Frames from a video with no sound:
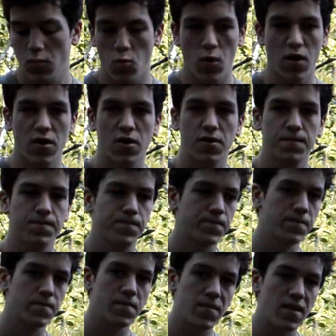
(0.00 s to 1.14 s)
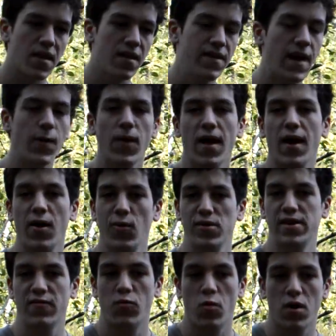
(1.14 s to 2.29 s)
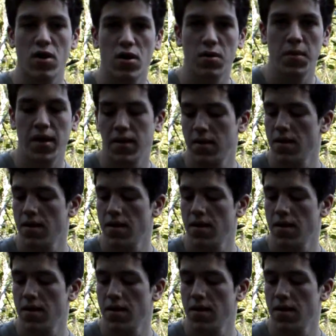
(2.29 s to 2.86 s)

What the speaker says: water, That way I always have water on me.